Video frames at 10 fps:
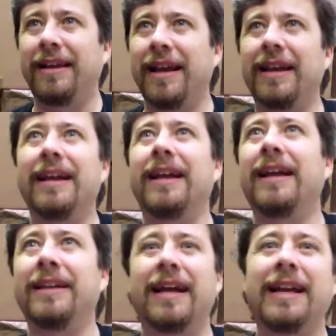getting
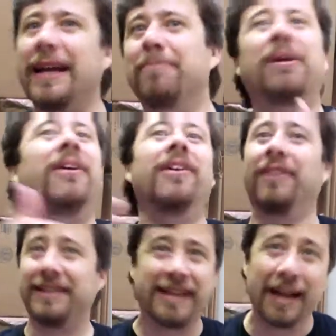into any
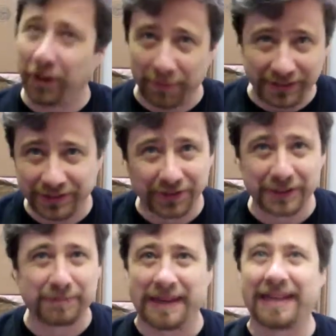imperial entanglement, so to
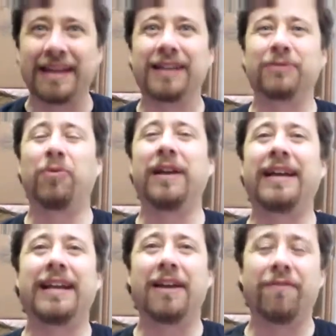speak. He doesn't want
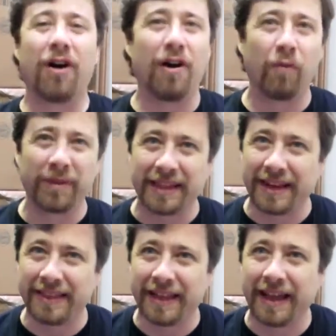to get involved with
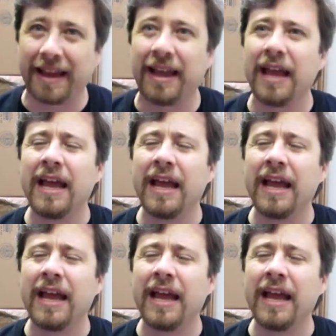anything.